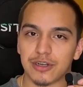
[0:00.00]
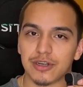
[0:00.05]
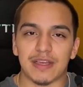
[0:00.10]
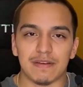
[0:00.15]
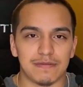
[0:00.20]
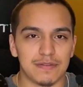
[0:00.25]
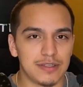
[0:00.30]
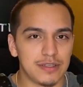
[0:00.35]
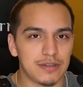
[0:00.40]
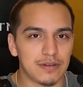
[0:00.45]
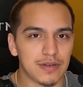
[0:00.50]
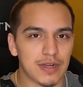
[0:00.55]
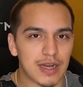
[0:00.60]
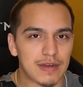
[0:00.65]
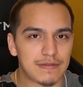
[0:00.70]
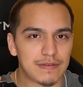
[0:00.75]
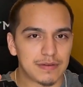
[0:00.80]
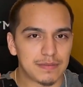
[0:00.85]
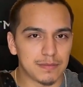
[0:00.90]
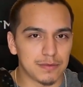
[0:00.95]
Definitely don't
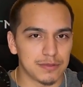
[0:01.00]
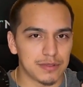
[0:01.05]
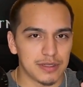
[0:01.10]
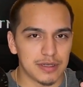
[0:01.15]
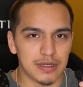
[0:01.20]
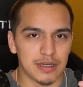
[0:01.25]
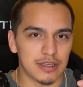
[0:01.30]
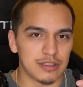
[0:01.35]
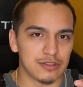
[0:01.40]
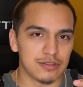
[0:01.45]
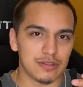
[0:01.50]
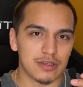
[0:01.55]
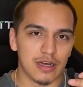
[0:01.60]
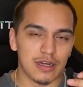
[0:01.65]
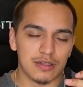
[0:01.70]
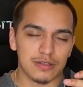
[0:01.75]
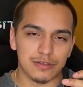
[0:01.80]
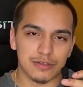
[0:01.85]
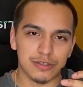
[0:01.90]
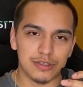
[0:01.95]
cough up more than
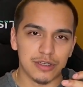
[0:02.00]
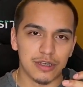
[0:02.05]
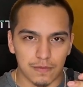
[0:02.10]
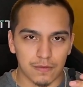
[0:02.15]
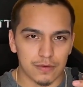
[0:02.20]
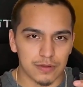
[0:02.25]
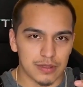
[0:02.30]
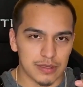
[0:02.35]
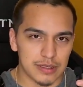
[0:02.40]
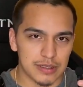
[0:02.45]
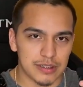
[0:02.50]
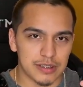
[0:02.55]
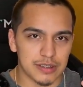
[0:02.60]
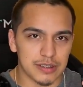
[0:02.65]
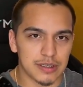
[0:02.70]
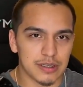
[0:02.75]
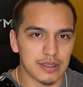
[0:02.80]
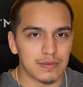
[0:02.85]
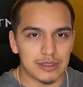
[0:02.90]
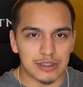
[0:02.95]
$100 for
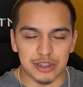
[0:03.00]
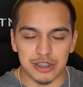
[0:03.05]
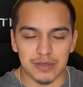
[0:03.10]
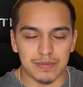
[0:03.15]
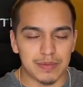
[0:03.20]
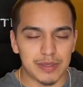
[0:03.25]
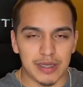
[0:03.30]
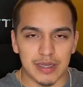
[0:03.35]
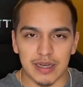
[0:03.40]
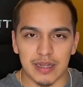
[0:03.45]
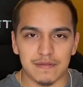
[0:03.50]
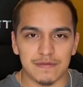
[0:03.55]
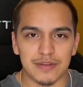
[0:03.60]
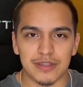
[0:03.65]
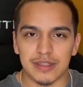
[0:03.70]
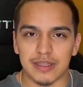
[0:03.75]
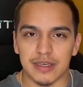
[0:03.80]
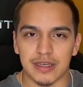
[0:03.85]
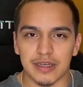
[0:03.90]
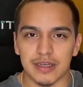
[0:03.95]
this with shipping and
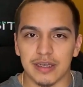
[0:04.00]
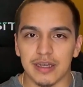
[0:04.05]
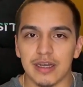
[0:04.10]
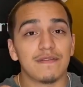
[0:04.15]
everything.